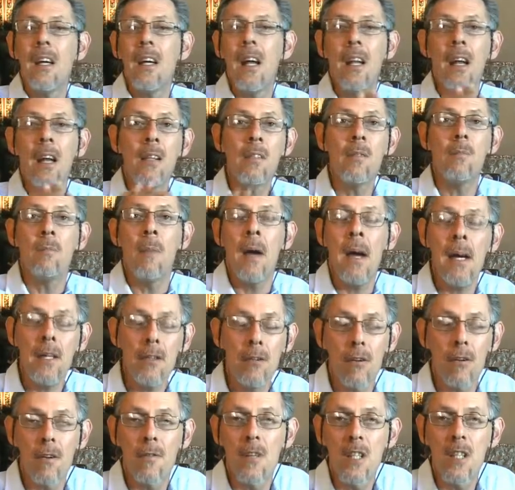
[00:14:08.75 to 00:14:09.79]
It doesn't
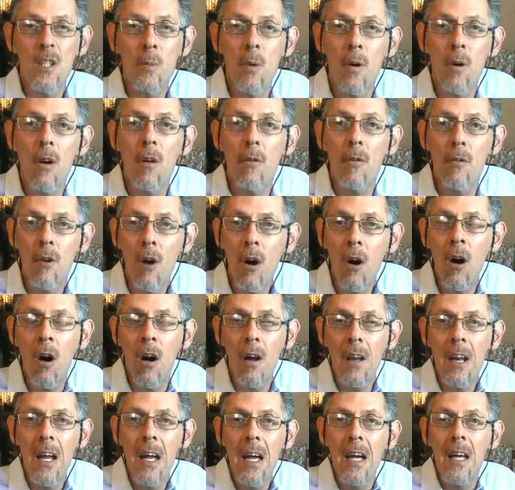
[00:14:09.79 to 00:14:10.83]
matter if the Spirit of
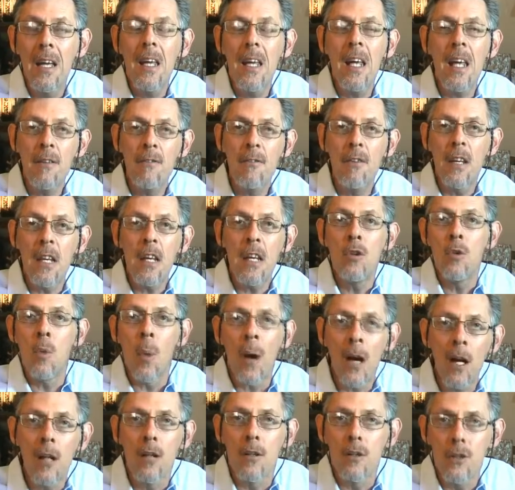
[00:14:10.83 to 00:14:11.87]
God even
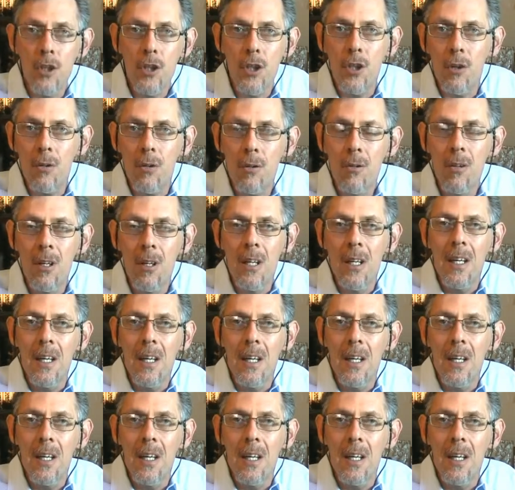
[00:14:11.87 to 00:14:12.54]
indwells you.